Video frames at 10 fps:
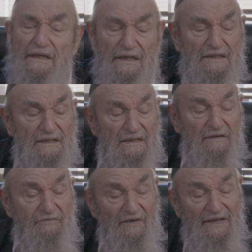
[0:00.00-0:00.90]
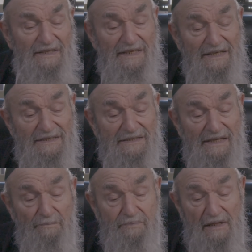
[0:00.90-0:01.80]
until they finally
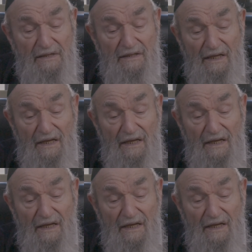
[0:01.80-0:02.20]
accepted.